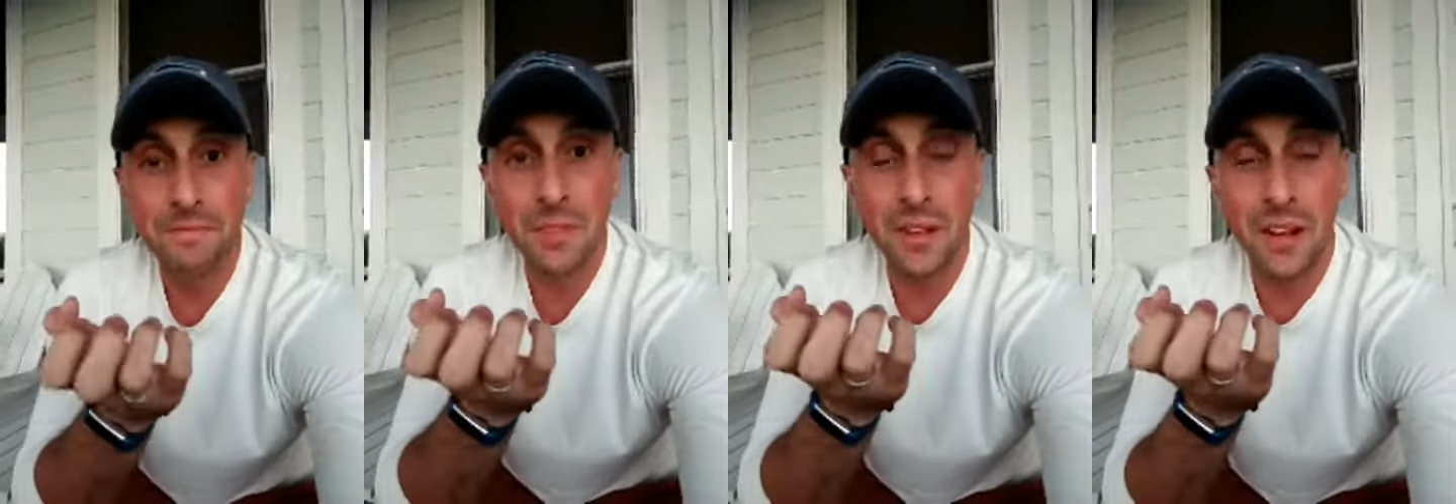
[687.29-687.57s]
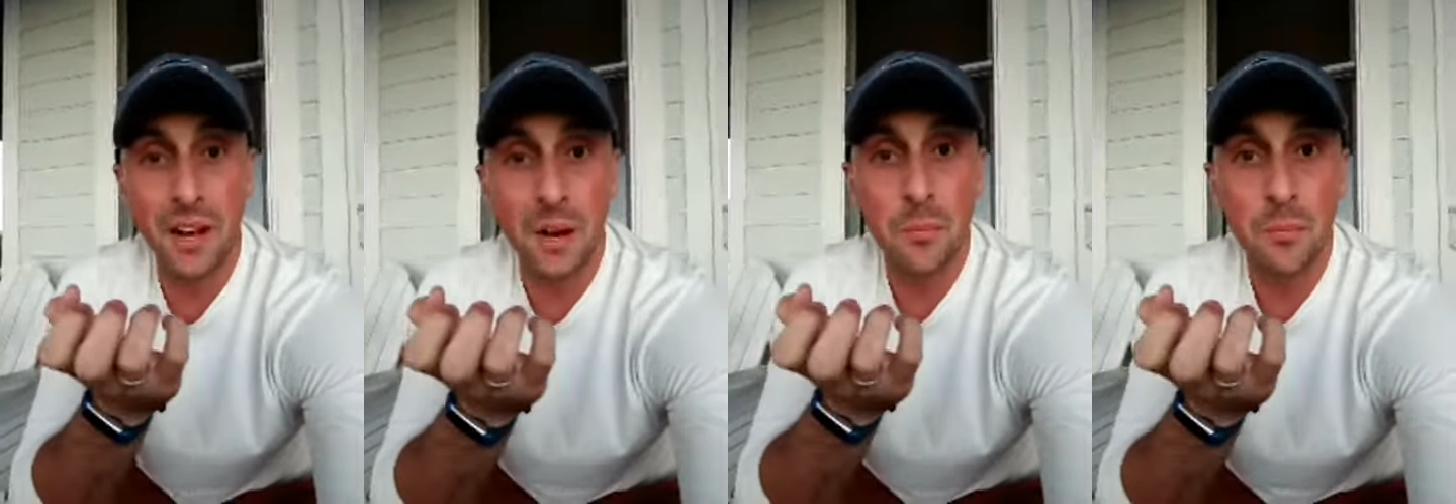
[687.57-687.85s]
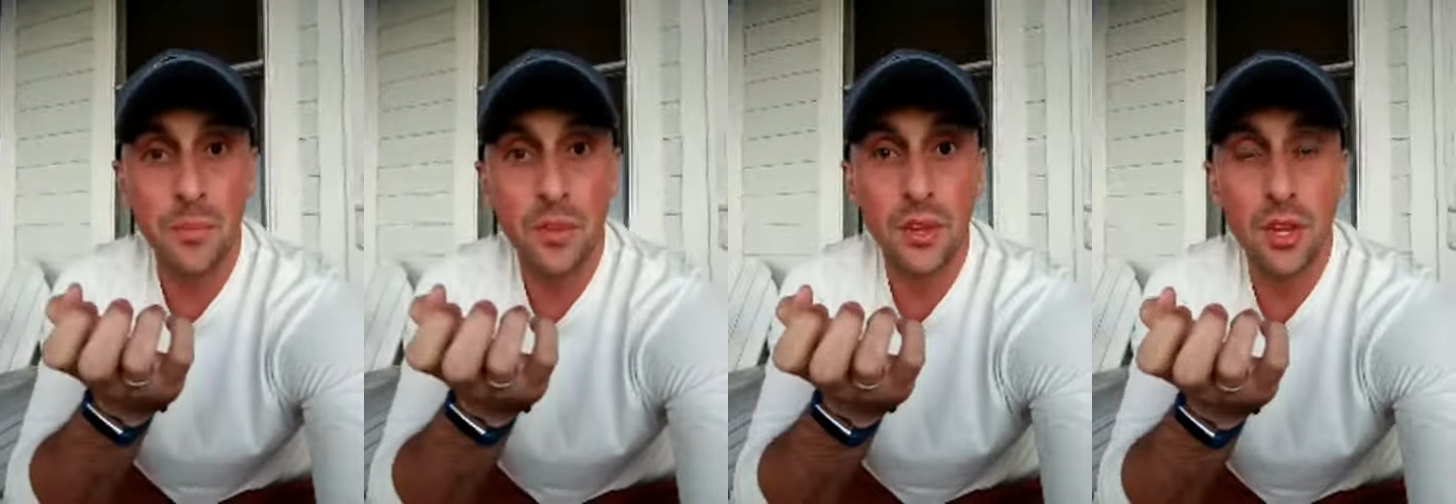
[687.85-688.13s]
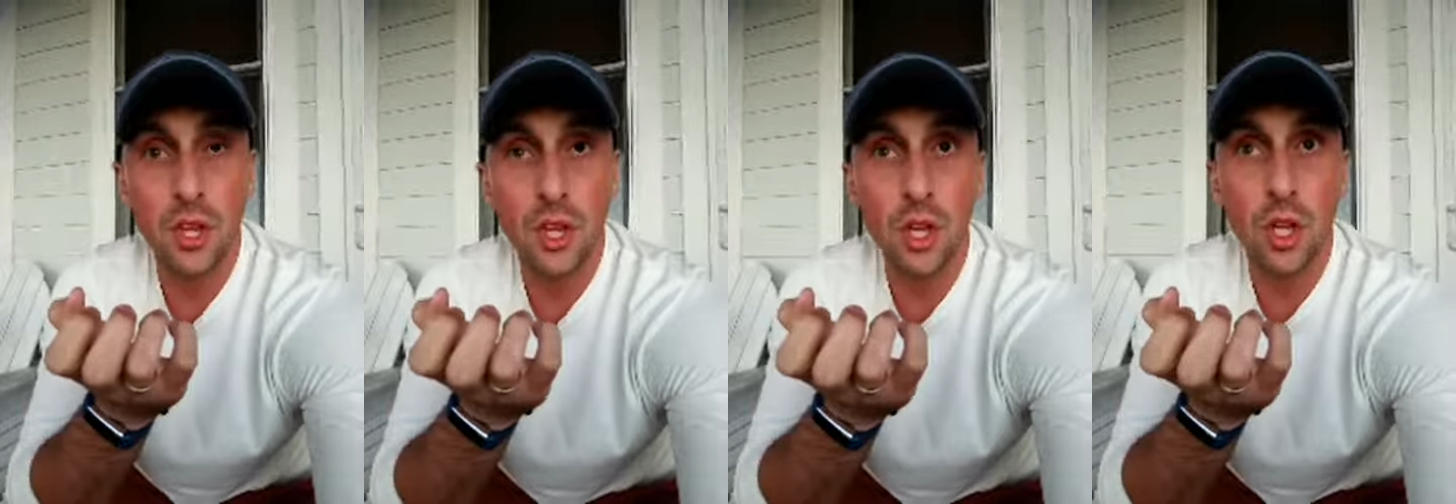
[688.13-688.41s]
Um,
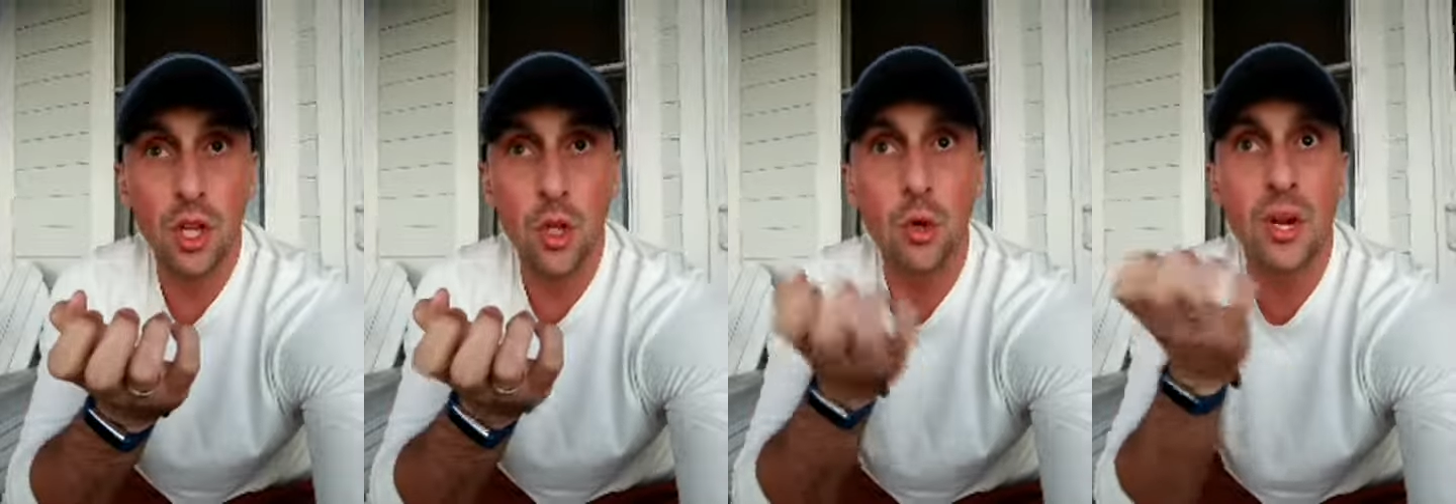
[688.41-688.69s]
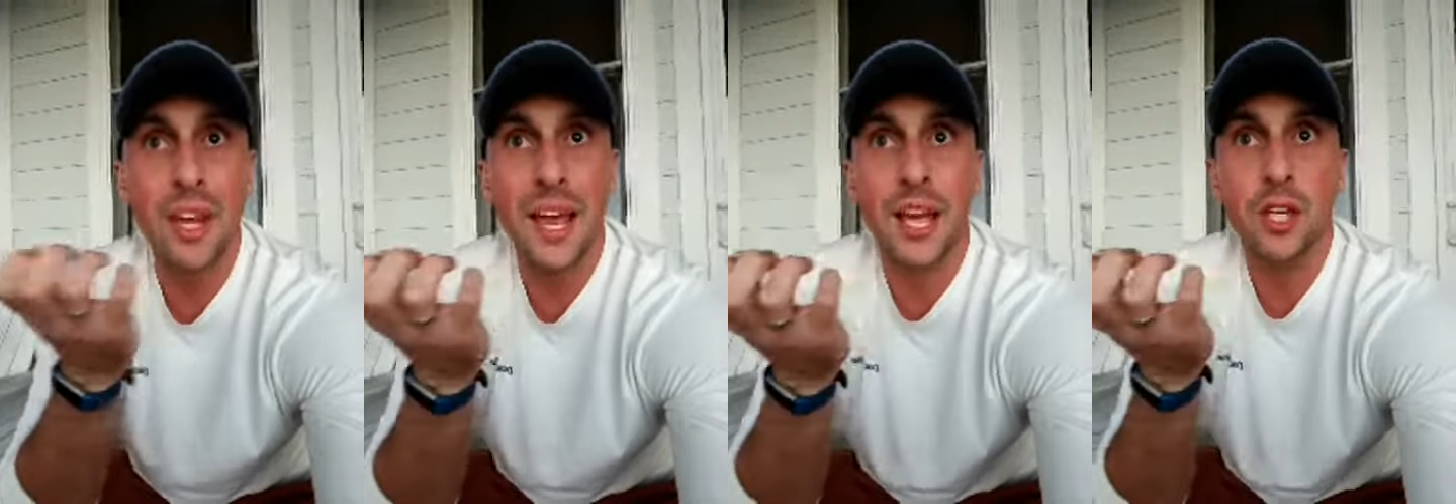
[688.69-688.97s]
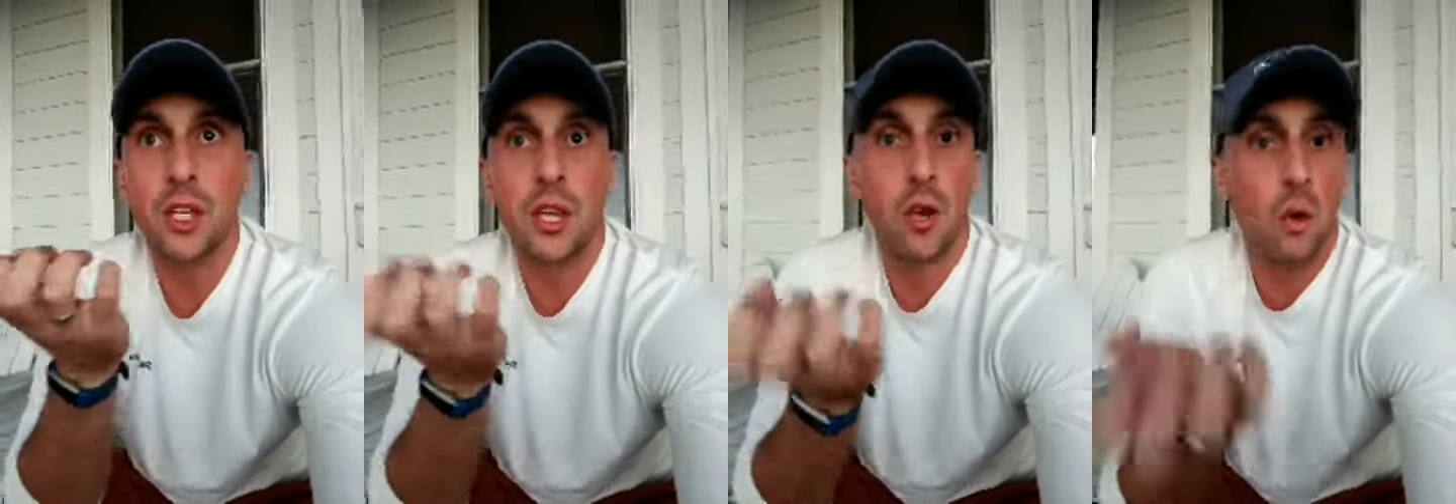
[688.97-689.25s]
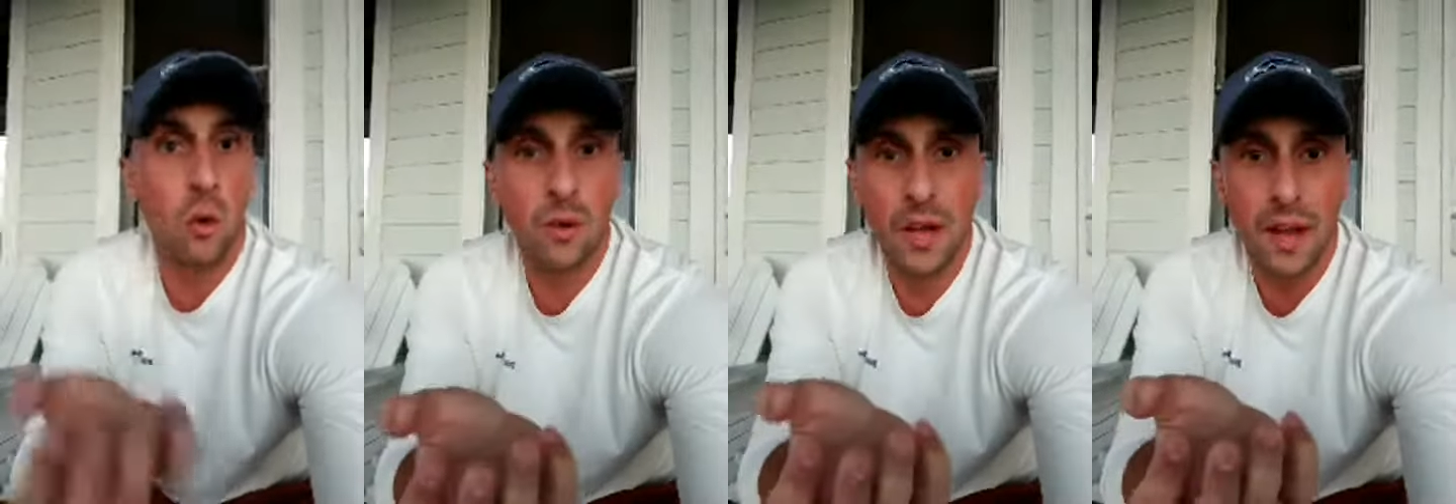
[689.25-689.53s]
you can actually
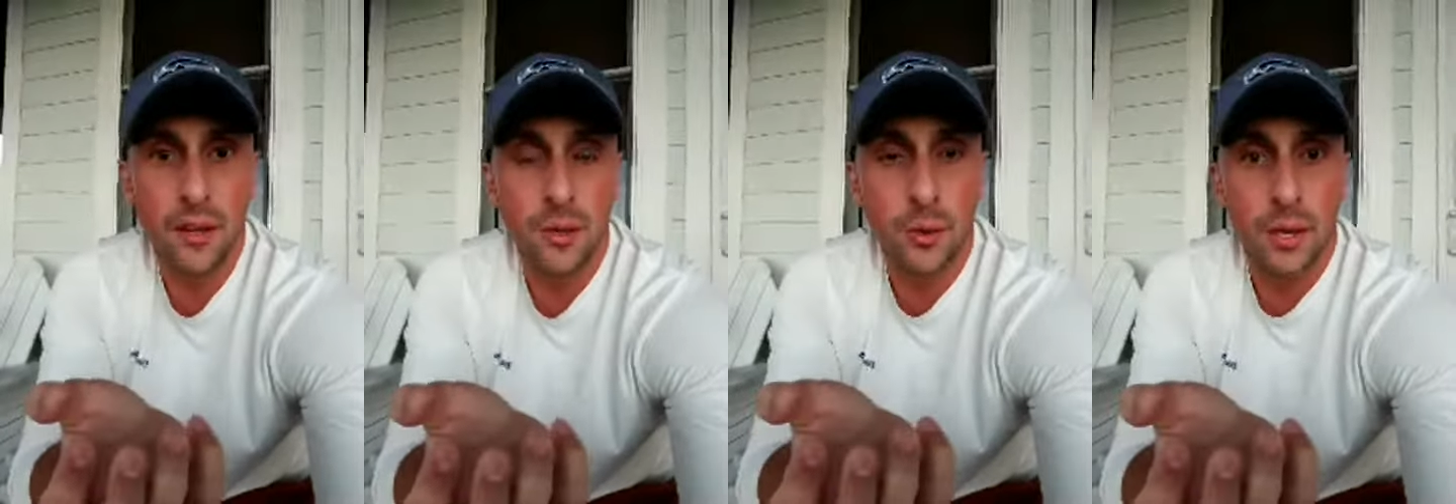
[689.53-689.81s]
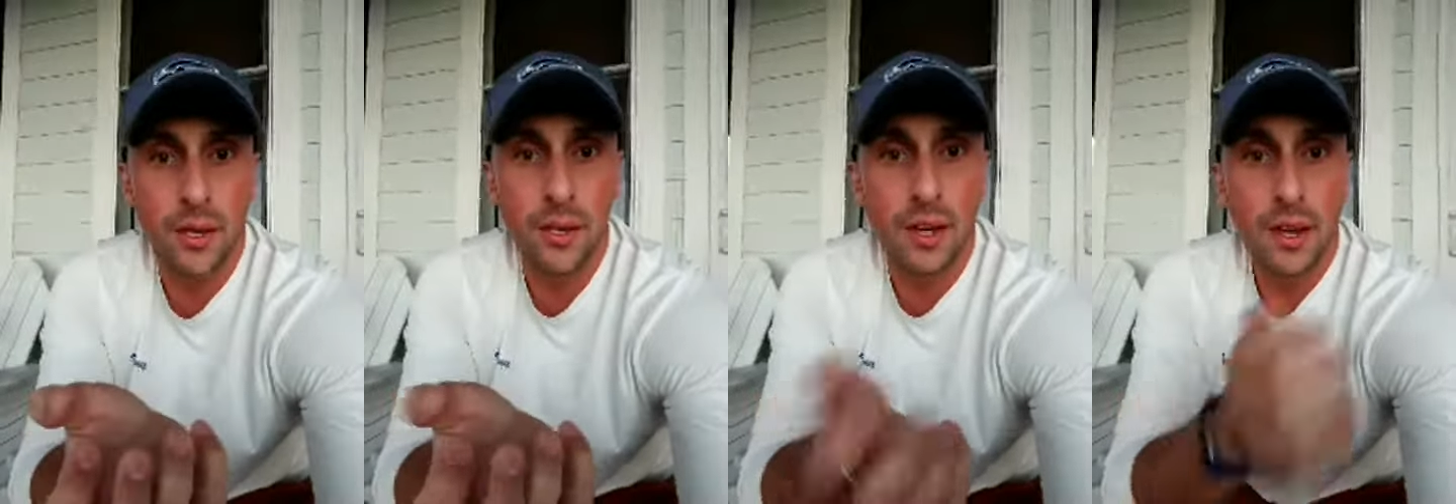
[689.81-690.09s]
hold on to it,